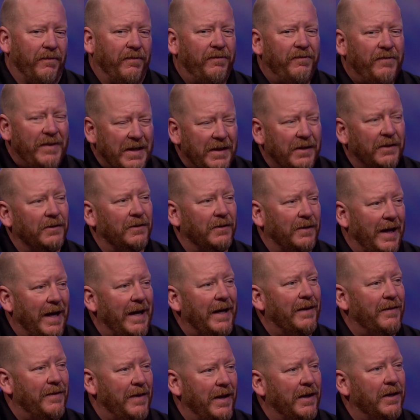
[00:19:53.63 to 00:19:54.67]
feel
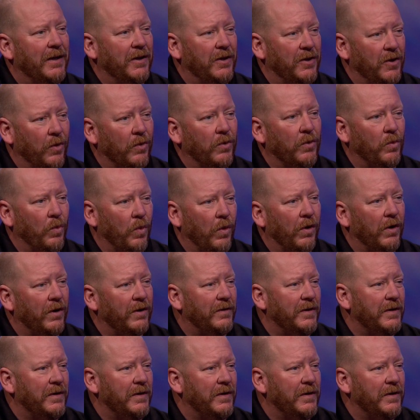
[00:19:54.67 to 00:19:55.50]
like they can go to work,